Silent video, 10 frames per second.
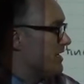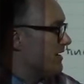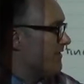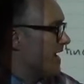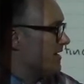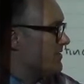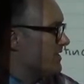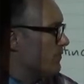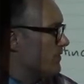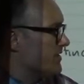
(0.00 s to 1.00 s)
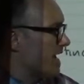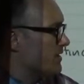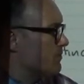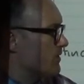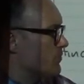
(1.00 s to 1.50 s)
of x equals
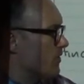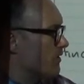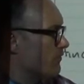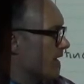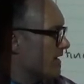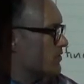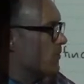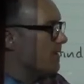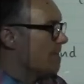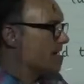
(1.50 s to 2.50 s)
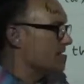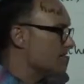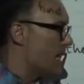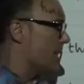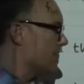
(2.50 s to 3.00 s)
x plus 1 over x squared minus
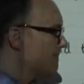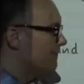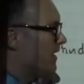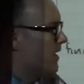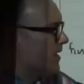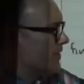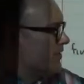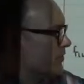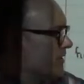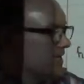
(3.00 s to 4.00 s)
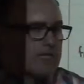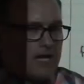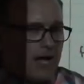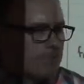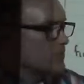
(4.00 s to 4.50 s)
9. The degree of the
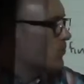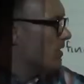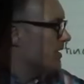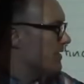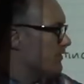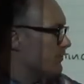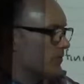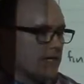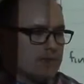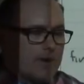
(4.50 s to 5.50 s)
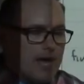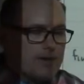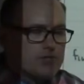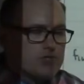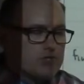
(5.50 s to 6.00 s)
top is 1. The degree of the
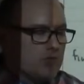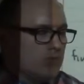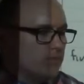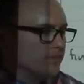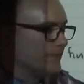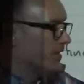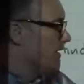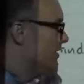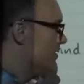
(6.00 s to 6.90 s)
bottom is 2. The